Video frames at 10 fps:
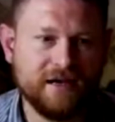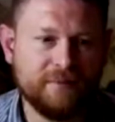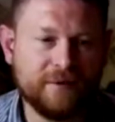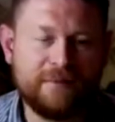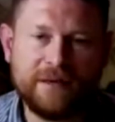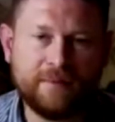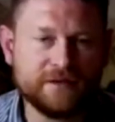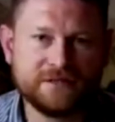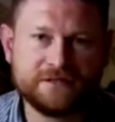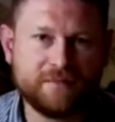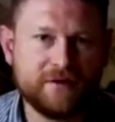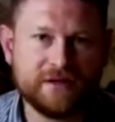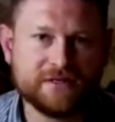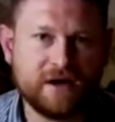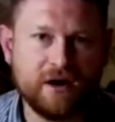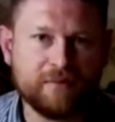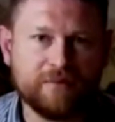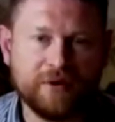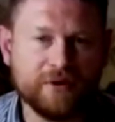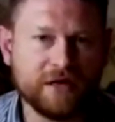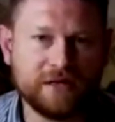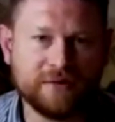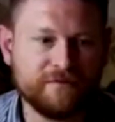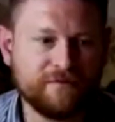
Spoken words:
But people's spirits are broken